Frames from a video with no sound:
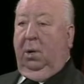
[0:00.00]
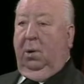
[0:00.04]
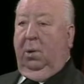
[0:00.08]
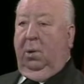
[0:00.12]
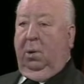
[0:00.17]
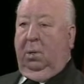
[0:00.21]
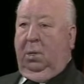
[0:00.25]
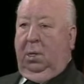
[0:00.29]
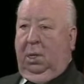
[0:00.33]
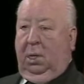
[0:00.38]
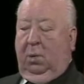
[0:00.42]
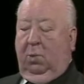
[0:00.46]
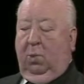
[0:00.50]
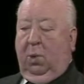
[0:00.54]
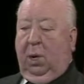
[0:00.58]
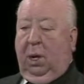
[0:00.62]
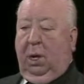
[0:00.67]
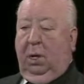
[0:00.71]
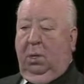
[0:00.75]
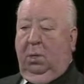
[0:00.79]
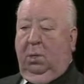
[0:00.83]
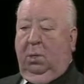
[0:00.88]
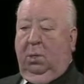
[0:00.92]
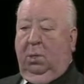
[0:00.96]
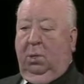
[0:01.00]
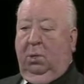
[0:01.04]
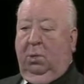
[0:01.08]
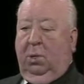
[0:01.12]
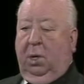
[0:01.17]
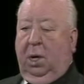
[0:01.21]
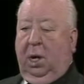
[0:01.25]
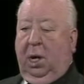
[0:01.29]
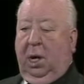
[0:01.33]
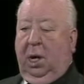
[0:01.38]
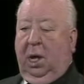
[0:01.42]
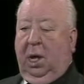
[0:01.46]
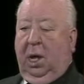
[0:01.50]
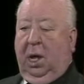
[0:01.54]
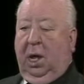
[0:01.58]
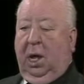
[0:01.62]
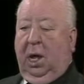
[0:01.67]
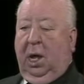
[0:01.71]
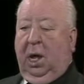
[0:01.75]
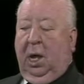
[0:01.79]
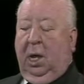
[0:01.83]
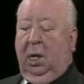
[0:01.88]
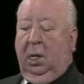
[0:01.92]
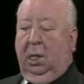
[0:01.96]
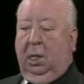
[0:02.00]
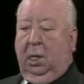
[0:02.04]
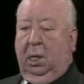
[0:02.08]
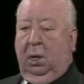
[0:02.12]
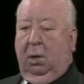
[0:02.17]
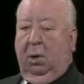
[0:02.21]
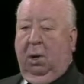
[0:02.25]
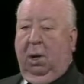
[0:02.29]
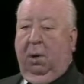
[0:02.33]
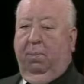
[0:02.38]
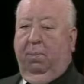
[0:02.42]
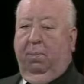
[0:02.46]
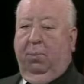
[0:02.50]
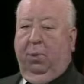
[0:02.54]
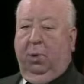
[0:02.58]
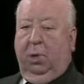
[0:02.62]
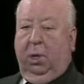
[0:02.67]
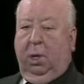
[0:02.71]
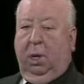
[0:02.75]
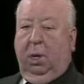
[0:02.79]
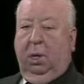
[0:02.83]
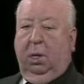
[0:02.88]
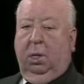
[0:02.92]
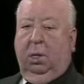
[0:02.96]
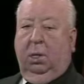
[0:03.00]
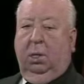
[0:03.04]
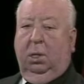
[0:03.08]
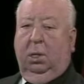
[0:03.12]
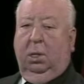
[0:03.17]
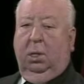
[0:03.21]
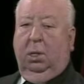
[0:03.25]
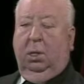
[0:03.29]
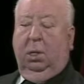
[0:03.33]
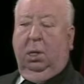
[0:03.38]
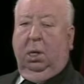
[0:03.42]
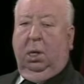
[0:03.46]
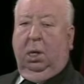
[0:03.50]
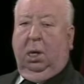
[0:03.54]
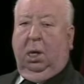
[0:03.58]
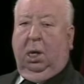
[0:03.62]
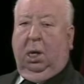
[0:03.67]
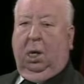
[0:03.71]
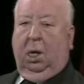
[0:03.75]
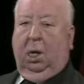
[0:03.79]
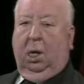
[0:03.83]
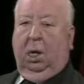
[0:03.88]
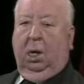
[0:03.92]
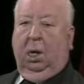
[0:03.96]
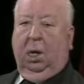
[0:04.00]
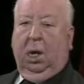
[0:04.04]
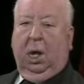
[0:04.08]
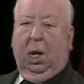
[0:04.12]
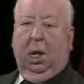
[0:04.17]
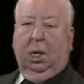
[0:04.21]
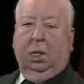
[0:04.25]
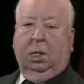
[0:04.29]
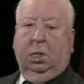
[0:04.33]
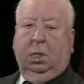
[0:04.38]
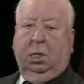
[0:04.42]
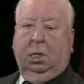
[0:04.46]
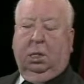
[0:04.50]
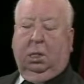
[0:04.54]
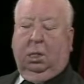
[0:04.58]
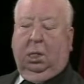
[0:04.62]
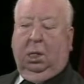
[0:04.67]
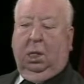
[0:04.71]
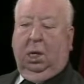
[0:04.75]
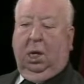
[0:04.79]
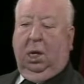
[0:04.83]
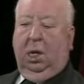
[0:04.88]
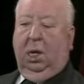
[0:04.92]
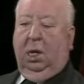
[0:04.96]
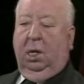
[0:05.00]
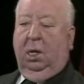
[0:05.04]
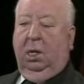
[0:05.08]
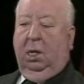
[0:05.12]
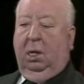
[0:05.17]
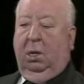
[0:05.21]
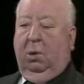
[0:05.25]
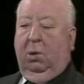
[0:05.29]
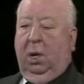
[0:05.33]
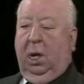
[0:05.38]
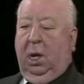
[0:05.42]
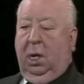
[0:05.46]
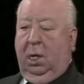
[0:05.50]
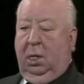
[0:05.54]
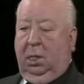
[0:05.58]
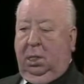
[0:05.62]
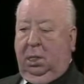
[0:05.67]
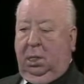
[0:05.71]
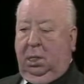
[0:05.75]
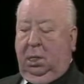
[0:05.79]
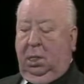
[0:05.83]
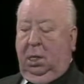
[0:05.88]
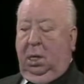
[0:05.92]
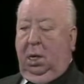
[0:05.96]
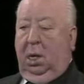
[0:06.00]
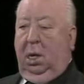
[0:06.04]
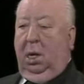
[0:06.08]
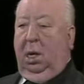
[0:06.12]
look, dear, why don't you dry your hands, go and put on a nice, clean dress,